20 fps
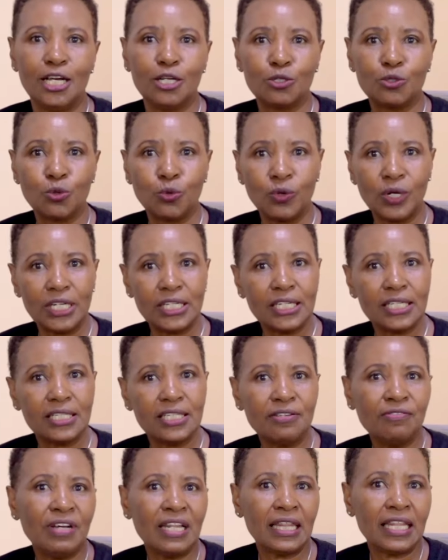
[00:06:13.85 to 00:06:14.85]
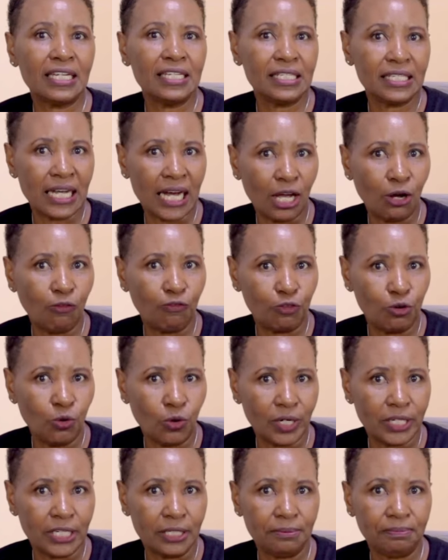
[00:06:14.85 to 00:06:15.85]
So it is even the desire of
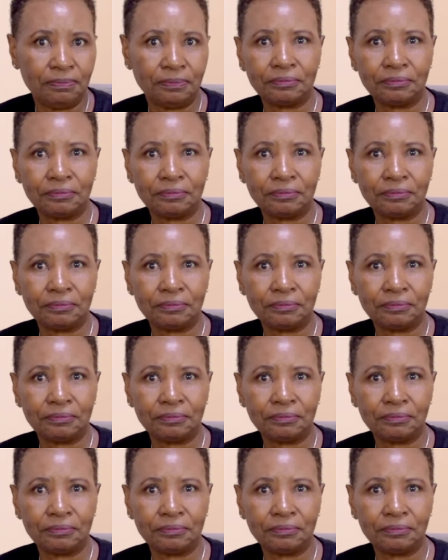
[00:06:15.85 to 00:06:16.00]
God